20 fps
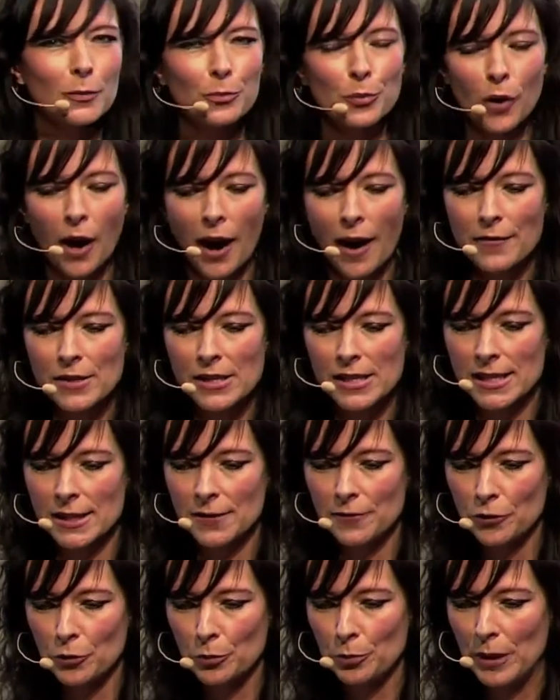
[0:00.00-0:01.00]
and privacy
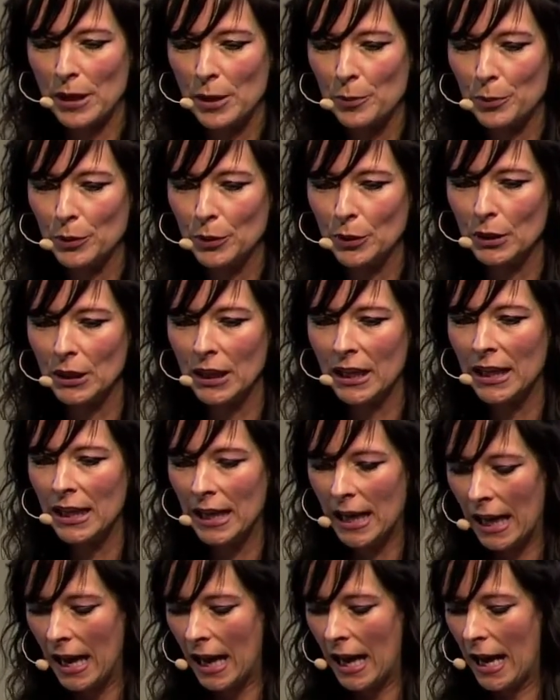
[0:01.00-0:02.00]
for people.
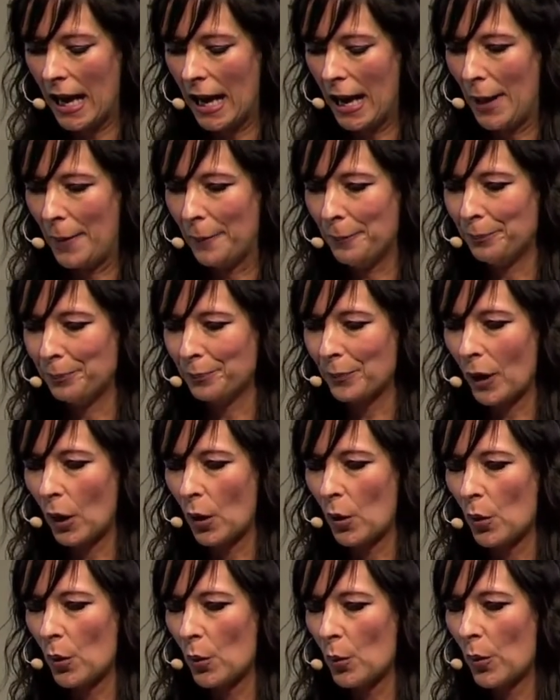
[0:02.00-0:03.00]

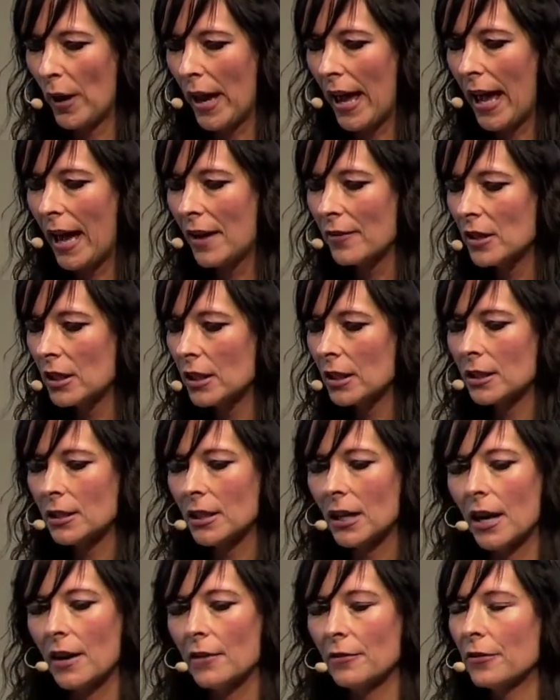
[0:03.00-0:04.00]
We have a
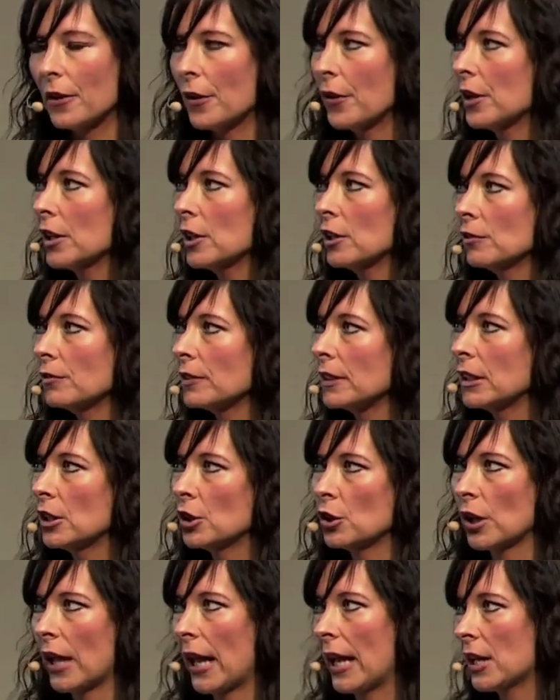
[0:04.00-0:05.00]
very lovely
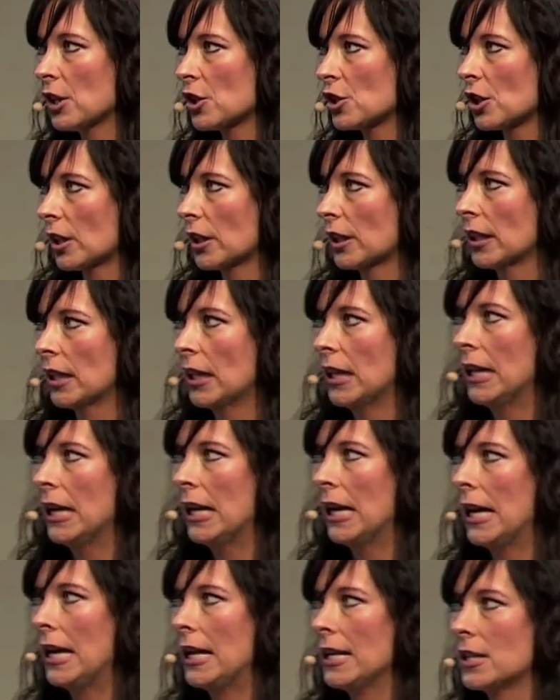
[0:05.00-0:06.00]
location.
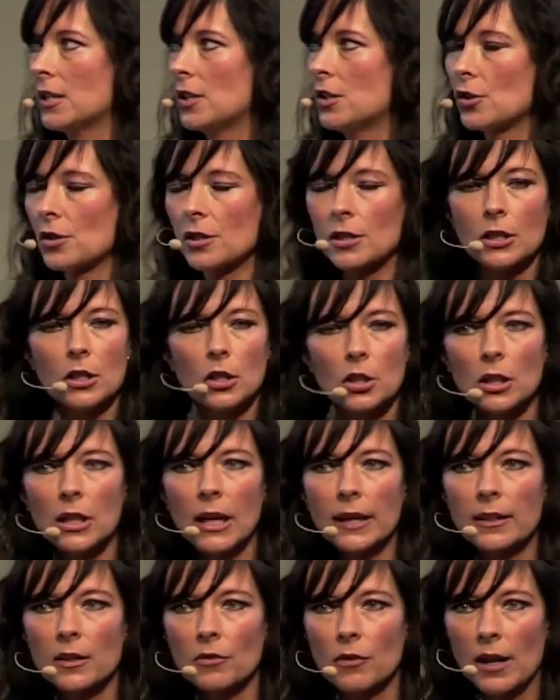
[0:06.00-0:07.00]
It doesn't look
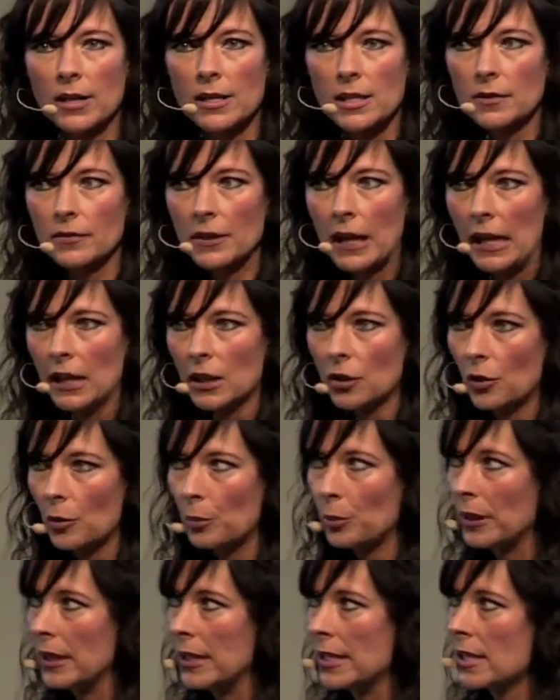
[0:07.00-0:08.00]
like the rest of Calgary
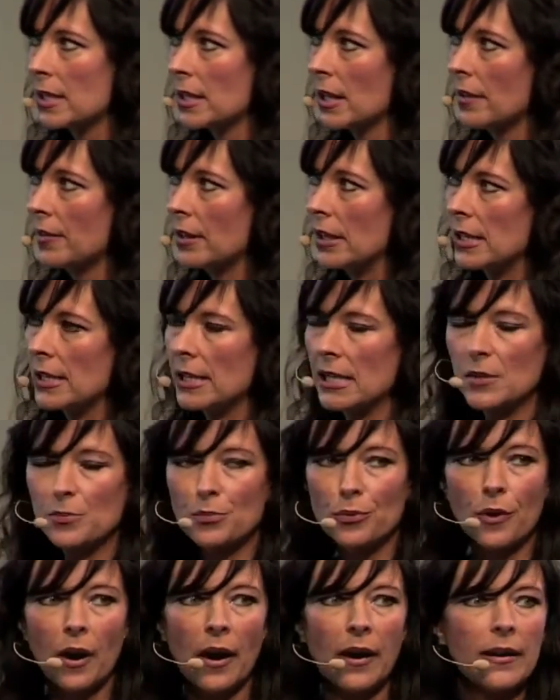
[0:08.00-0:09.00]
Police Service. It's
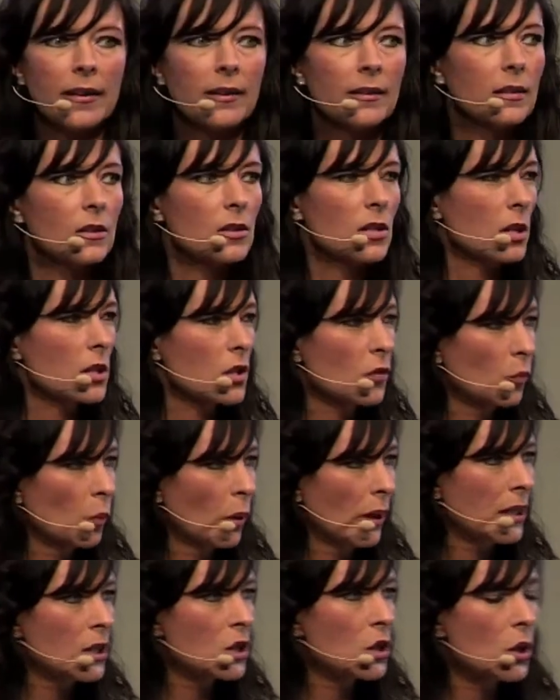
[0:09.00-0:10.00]
bright, there's lots of
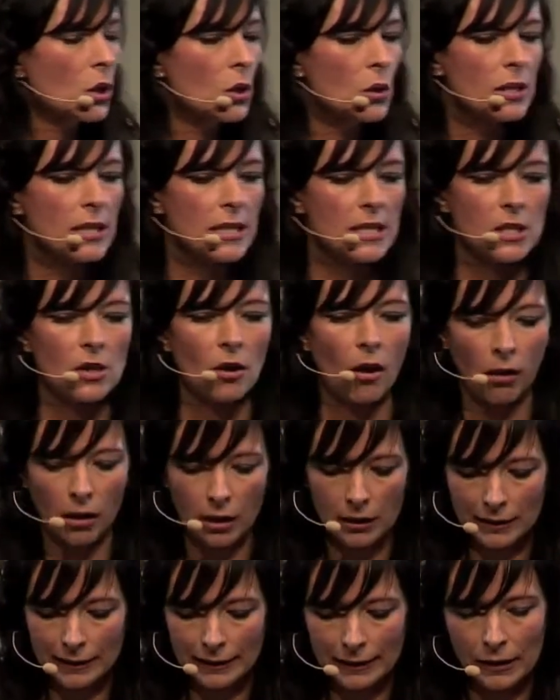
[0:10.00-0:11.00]
windows, it's
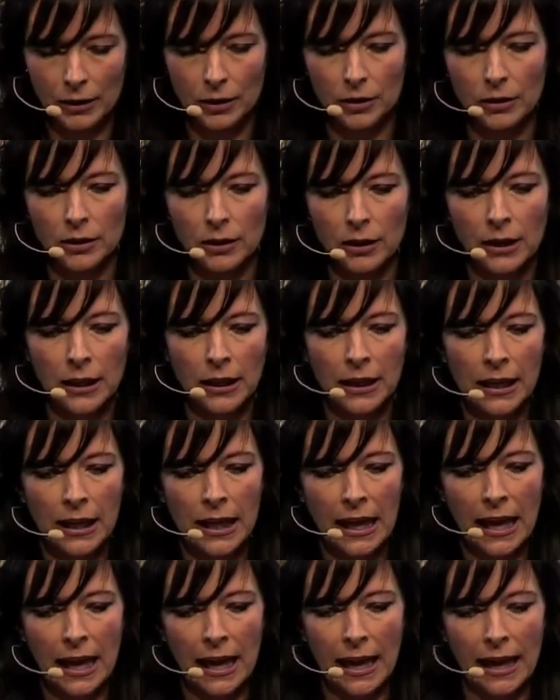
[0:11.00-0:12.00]
non-clinical,
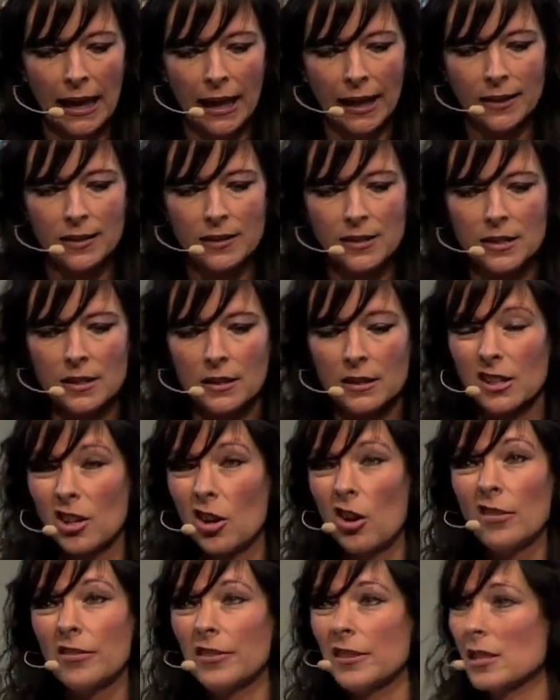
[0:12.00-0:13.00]
and the
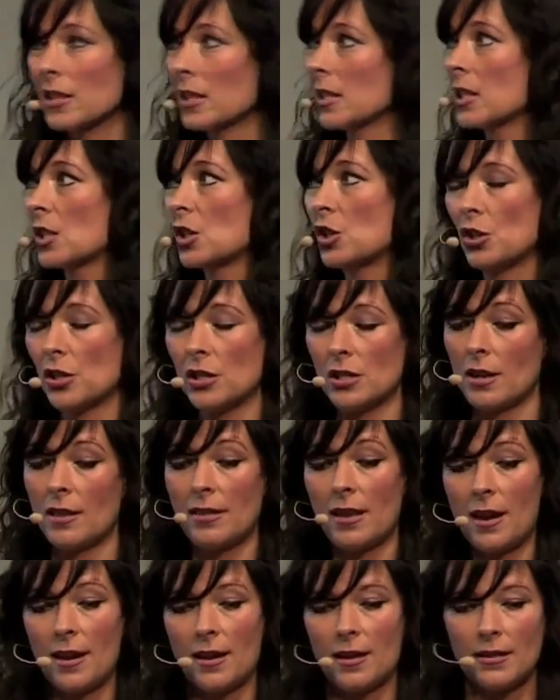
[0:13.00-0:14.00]
officers
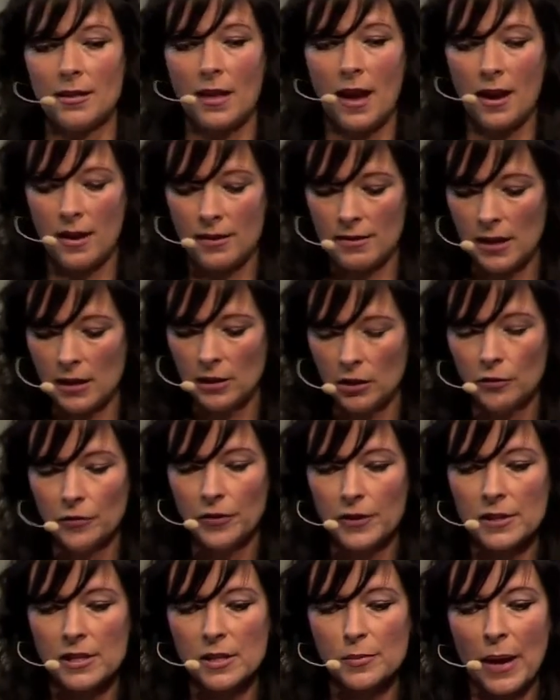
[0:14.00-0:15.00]
they love
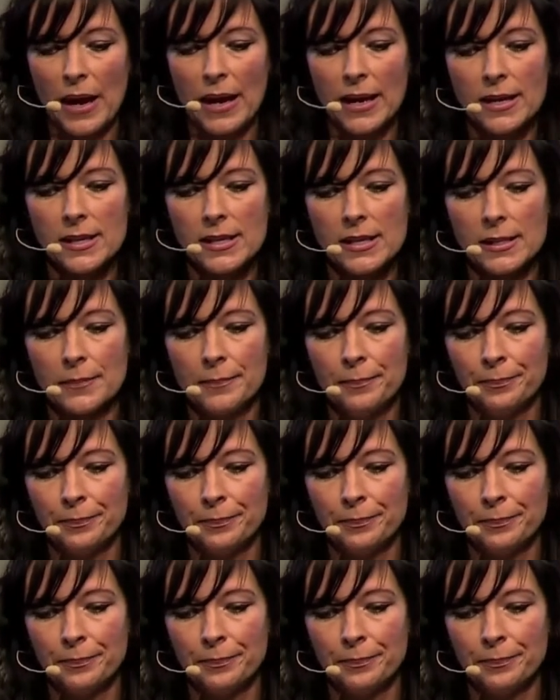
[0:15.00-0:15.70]
the space.